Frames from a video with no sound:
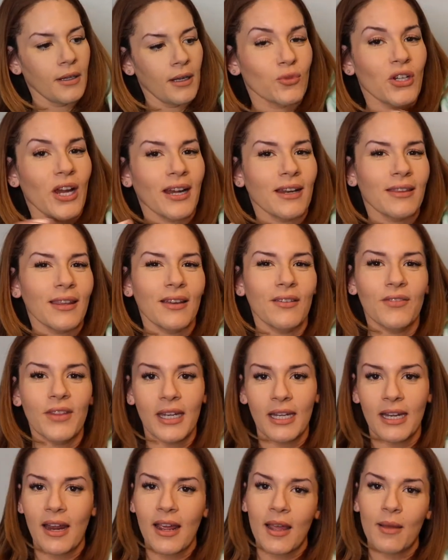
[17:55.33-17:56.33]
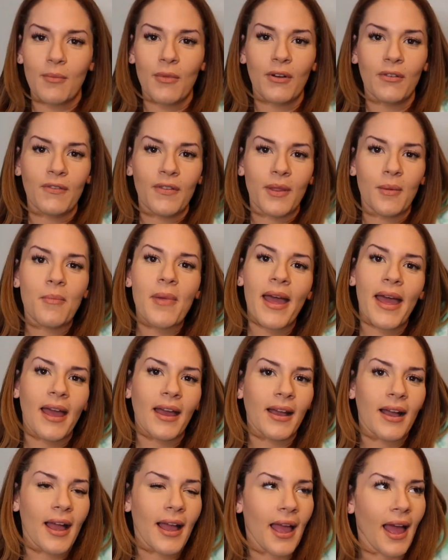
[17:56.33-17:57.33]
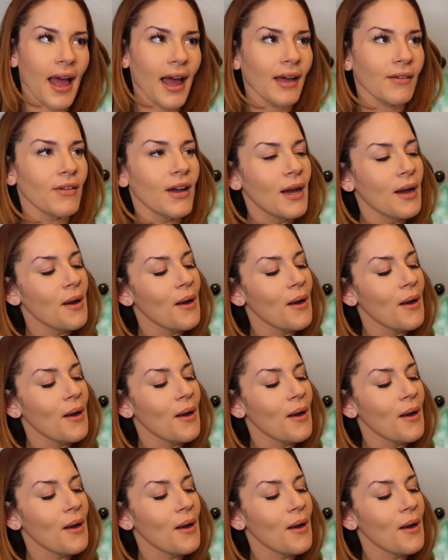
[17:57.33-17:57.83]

trying to think of the name of the bag I have,